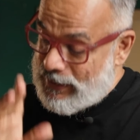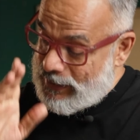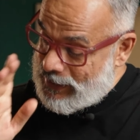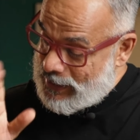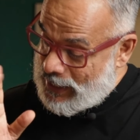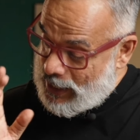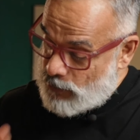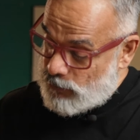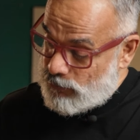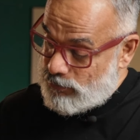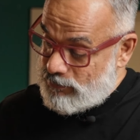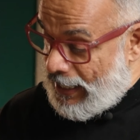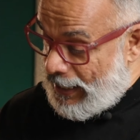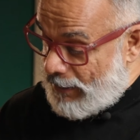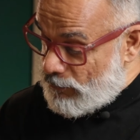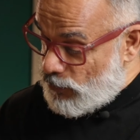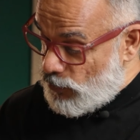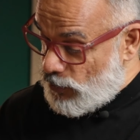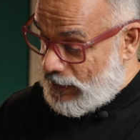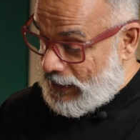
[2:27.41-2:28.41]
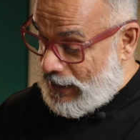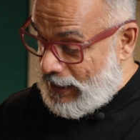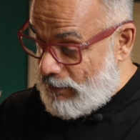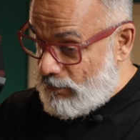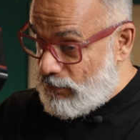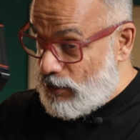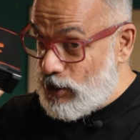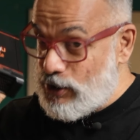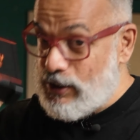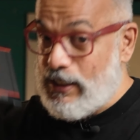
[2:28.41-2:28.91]
Now, I'm going to
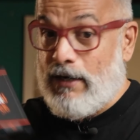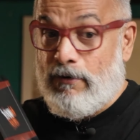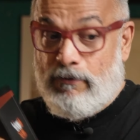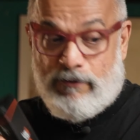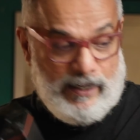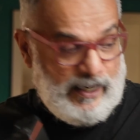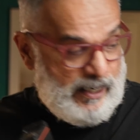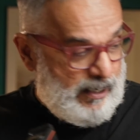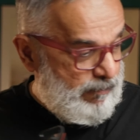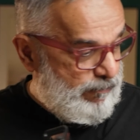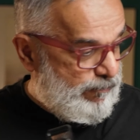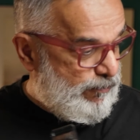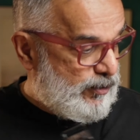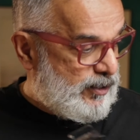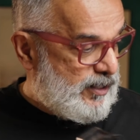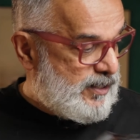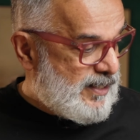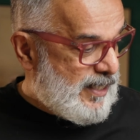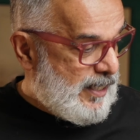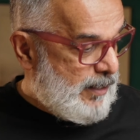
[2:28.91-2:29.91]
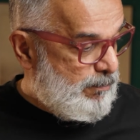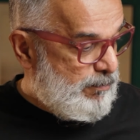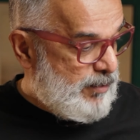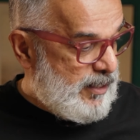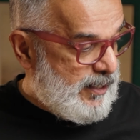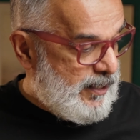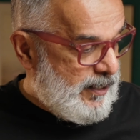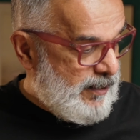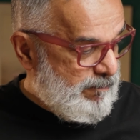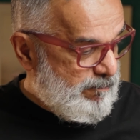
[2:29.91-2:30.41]
keep this away for the time
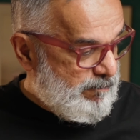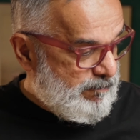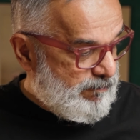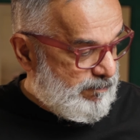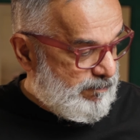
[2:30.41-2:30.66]
being